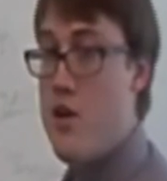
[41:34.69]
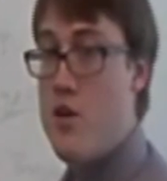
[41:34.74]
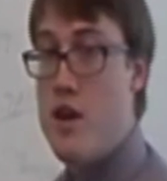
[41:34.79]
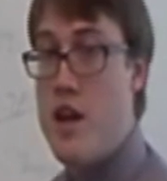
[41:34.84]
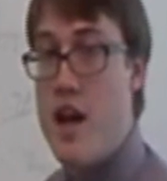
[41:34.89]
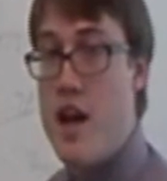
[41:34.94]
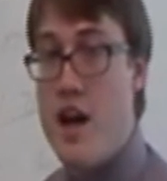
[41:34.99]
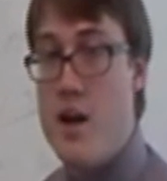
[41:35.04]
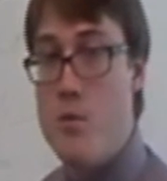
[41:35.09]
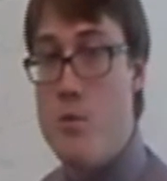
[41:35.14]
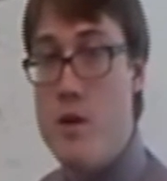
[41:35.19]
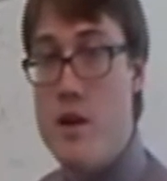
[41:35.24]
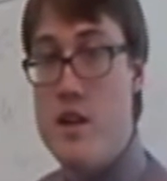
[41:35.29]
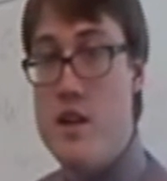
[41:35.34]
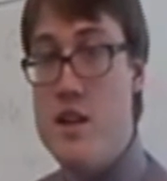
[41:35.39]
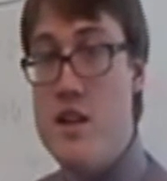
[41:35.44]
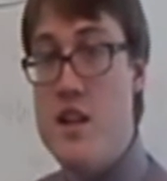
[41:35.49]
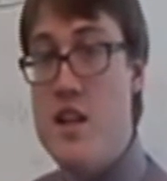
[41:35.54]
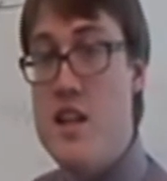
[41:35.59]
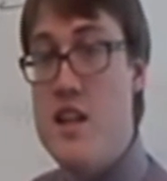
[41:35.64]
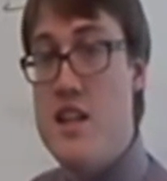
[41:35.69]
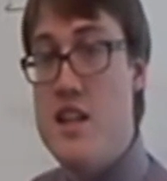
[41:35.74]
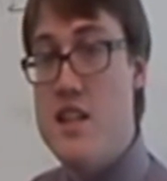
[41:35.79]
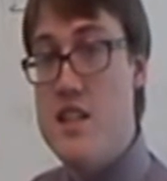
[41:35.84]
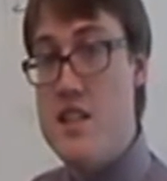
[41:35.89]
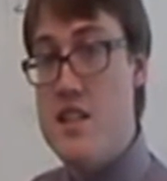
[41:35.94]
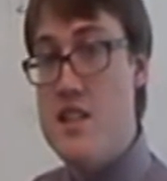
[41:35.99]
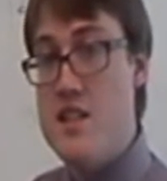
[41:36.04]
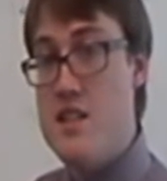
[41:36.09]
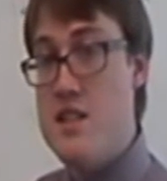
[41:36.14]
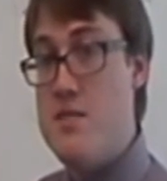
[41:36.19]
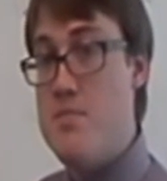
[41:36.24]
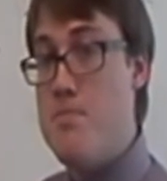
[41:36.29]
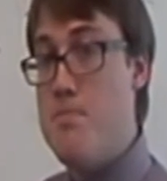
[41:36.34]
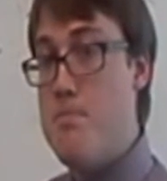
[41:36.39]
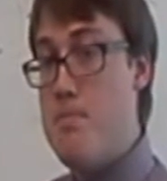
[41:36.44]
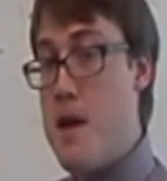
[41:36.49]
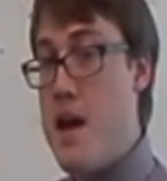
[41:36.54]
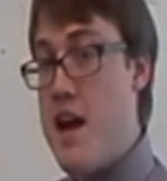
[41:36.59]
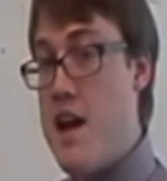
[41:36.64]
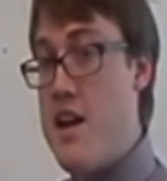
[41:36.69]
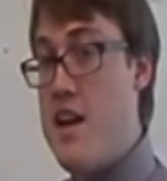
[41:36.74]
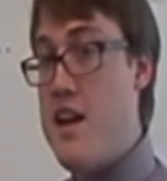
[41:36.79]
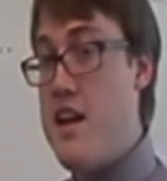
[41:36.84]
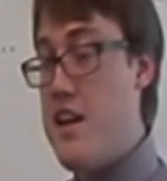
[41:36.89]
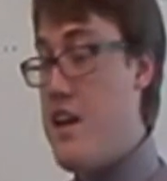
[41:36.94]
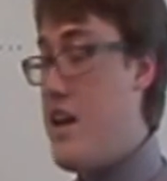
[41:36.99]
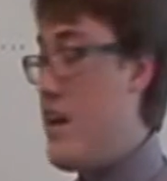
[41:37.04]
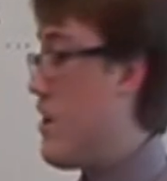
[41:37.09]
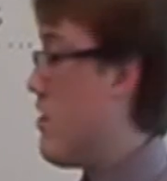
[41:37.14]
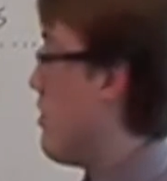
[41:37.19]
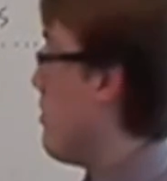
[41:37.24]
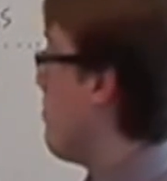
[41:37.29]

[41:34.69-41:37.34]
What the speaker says: Godwin is back in a good